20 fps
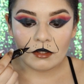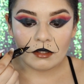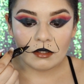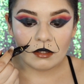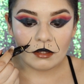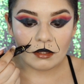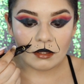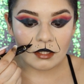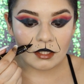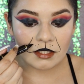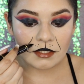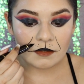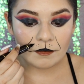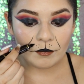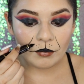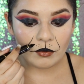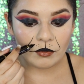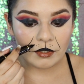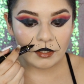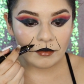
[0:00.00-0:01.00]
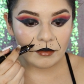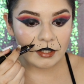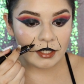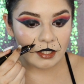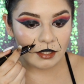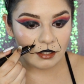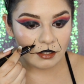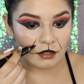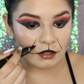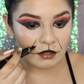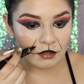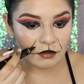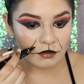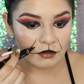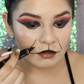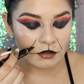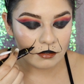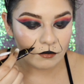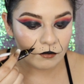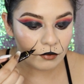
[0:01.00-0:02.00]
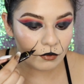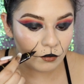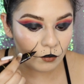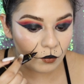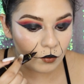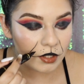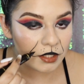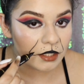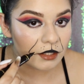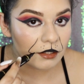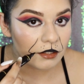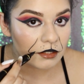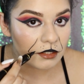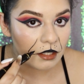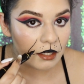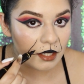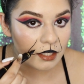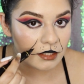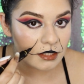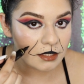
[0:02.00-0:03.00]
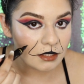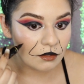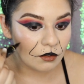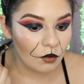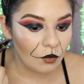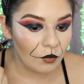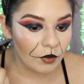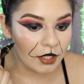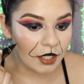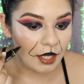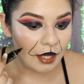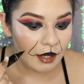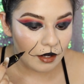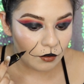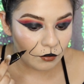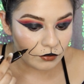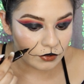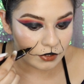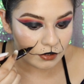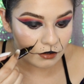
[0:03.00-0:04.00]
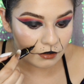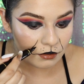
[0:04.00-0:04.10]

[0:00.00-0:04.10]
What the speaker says: this point right here, from one of the dots going out.